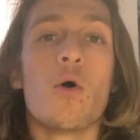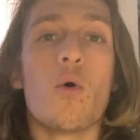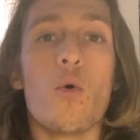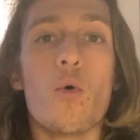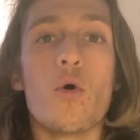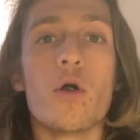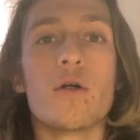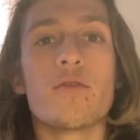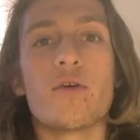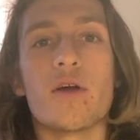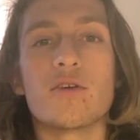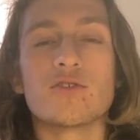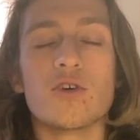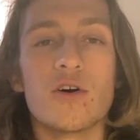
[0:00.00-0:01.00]
or
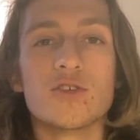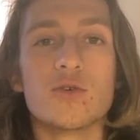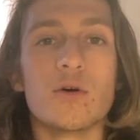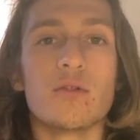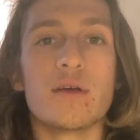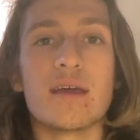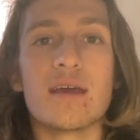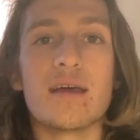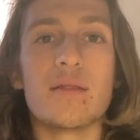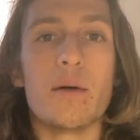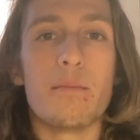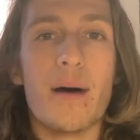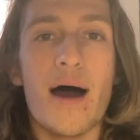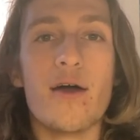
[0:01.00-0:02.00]
there's also a link in
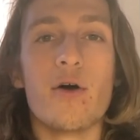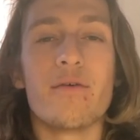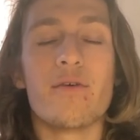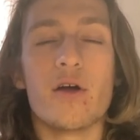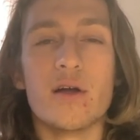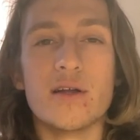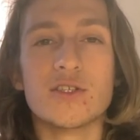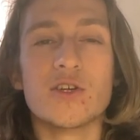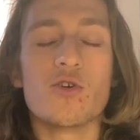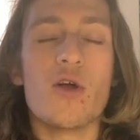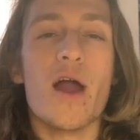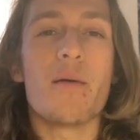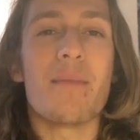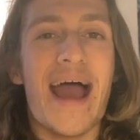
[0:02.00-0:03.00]
the bio of our
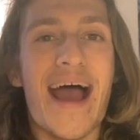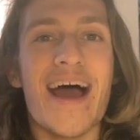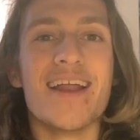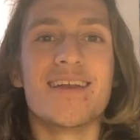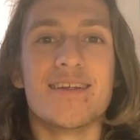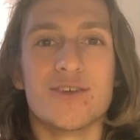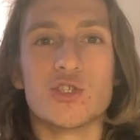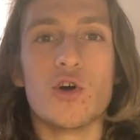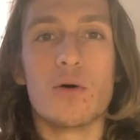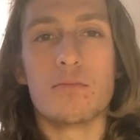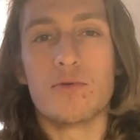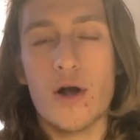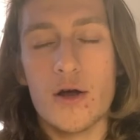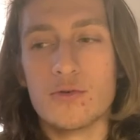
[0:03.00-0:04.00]
Instagram at
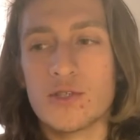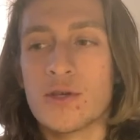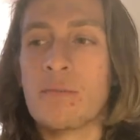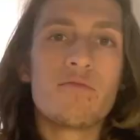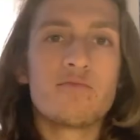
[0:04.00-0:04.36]
NistoBros.